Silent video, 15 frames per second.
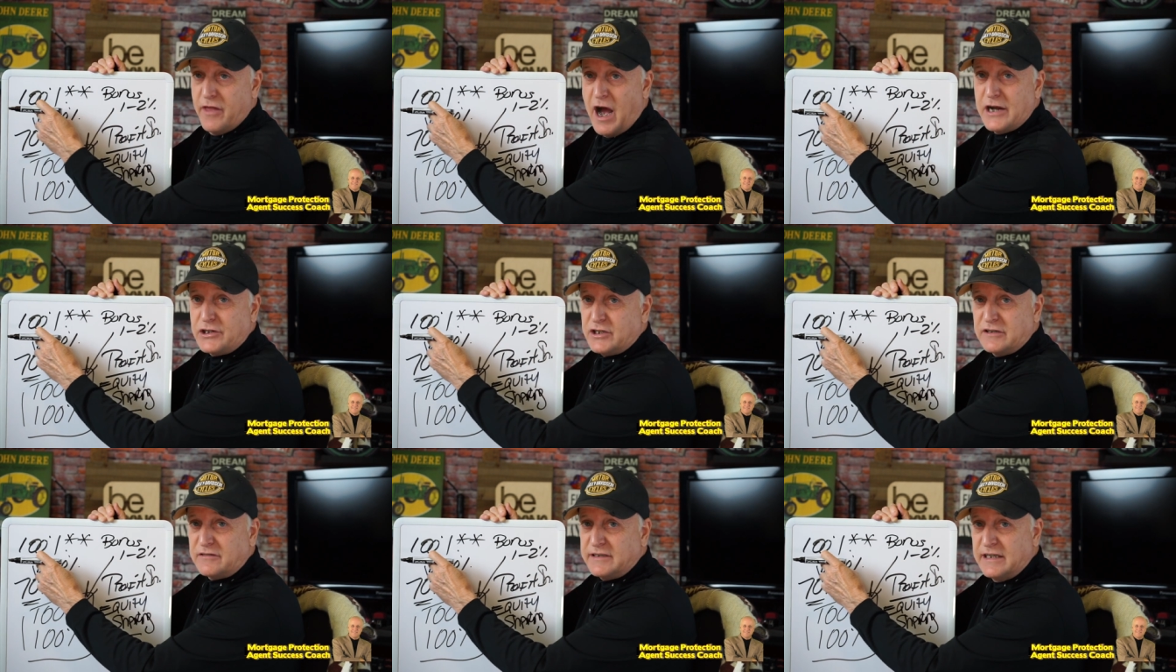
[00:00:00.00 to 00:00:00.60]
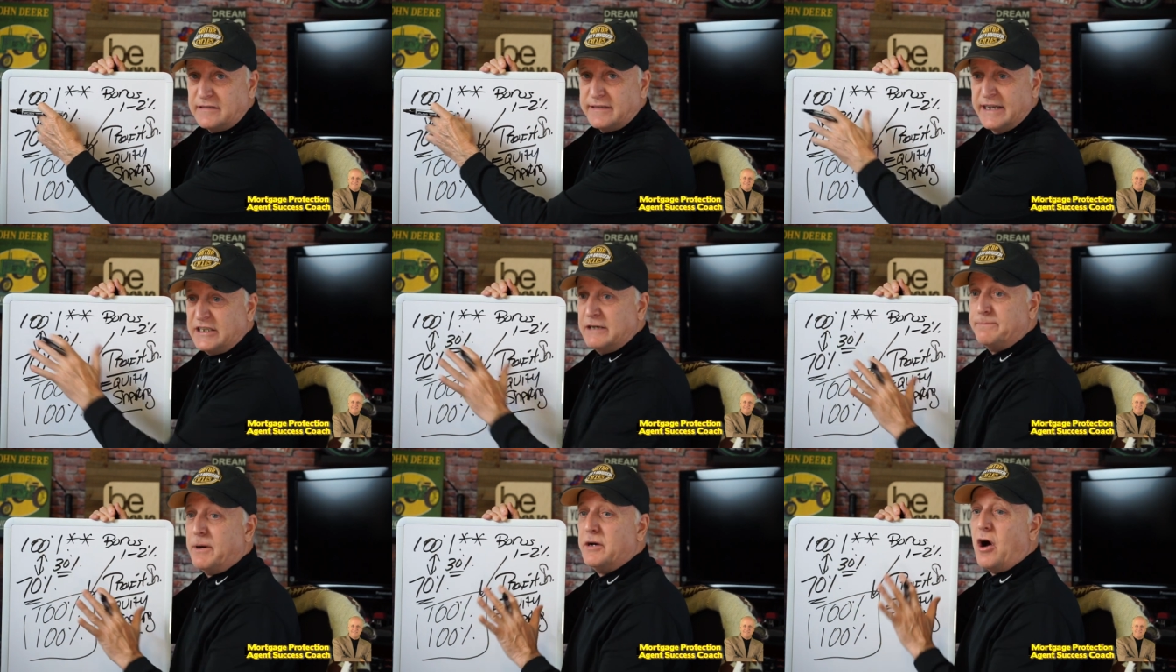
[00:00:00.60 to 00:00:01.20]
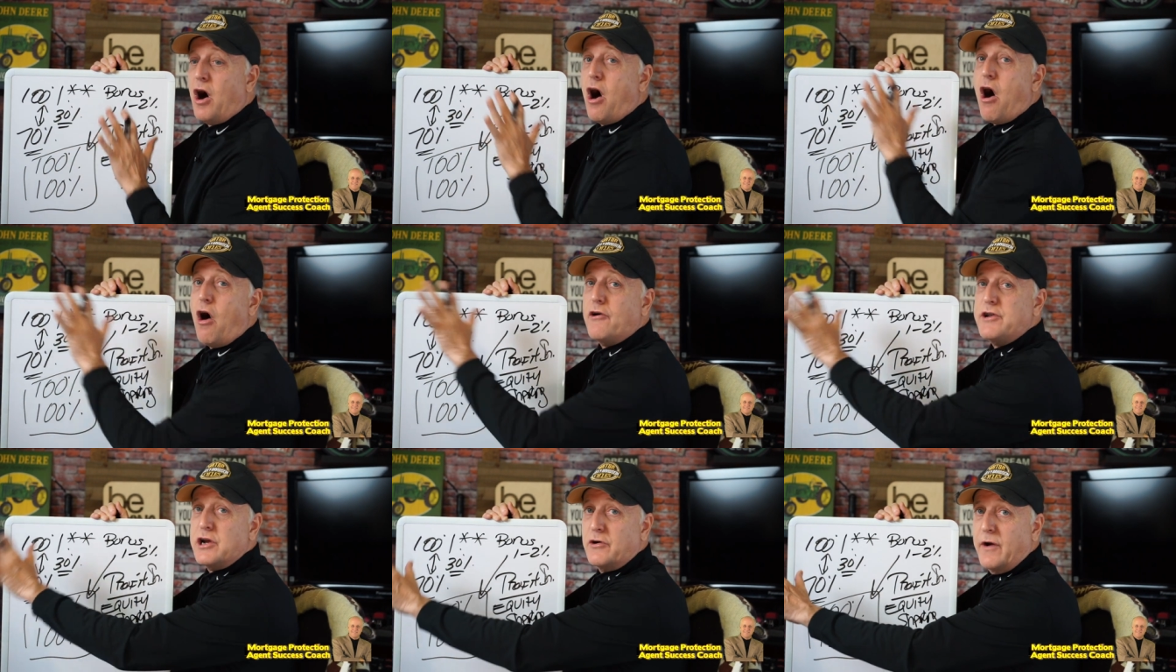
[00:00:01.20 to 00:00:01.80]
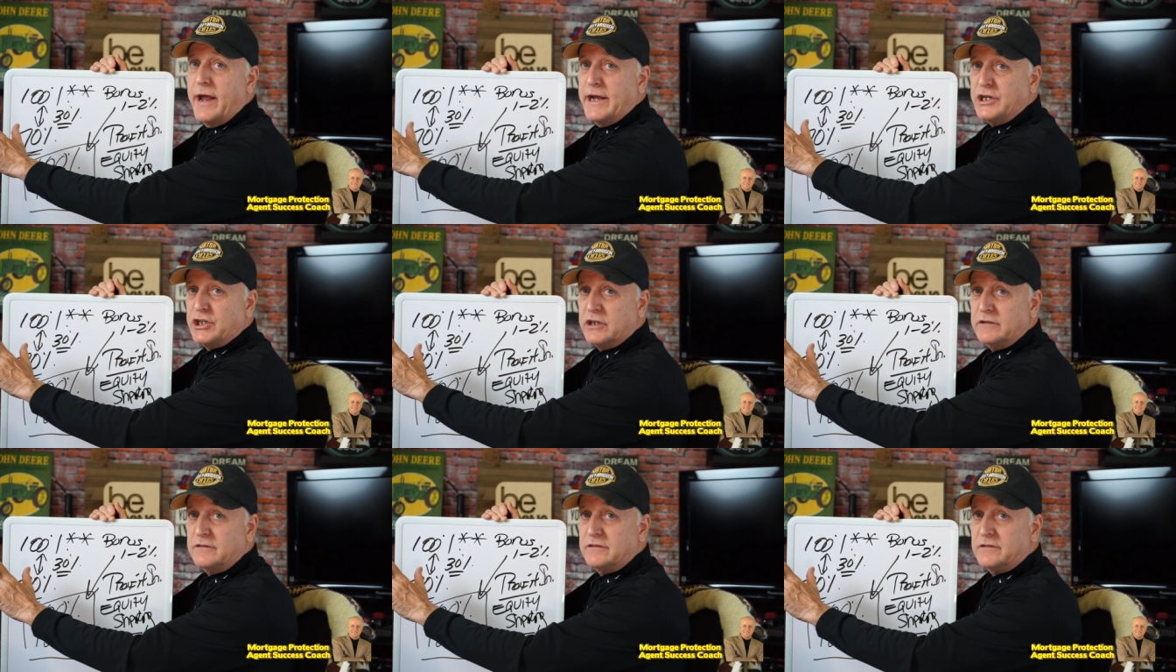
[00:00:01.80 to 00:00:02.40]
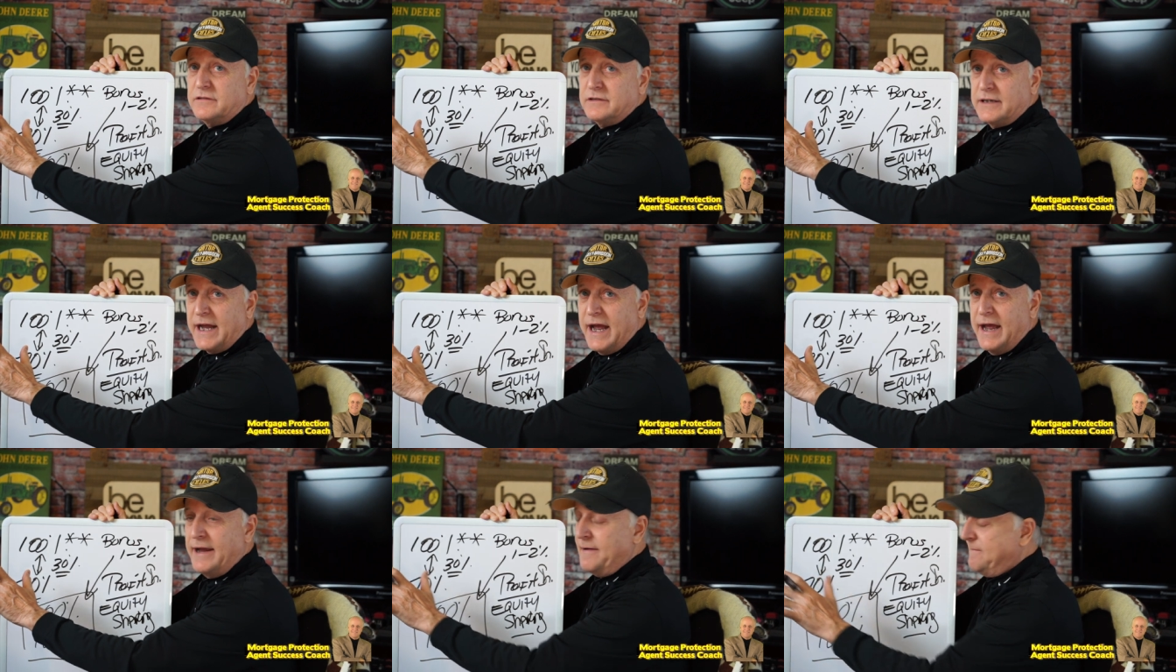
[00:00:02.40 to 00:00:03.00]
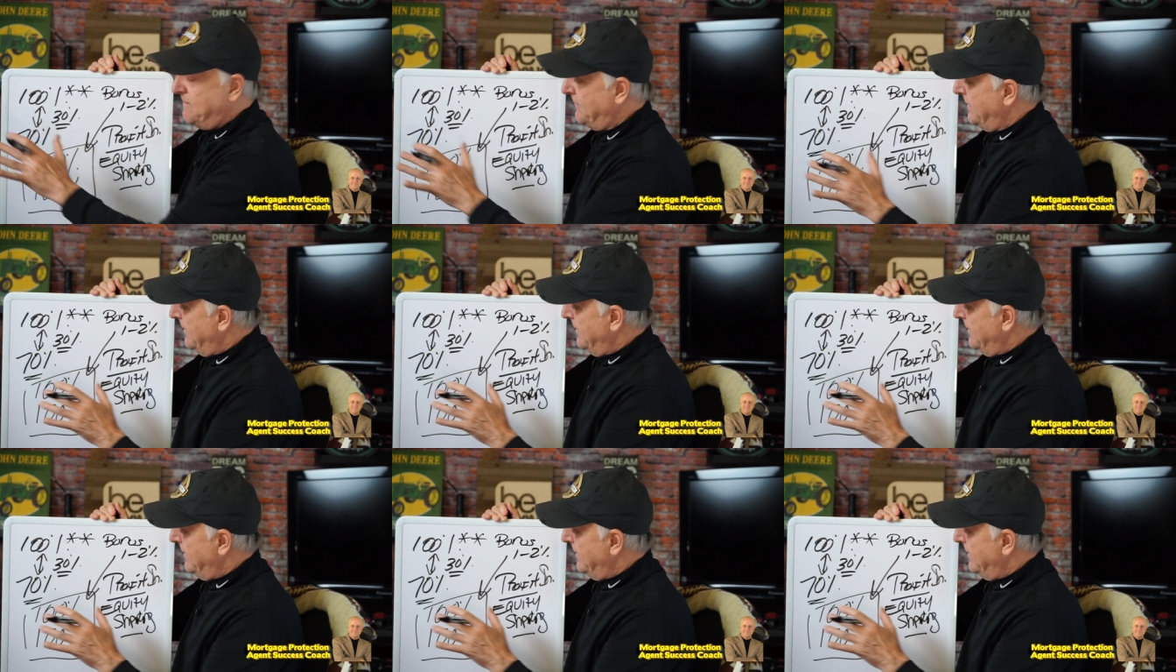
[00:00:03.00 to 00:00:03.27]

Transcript: not just this agent, but all your agents, okay?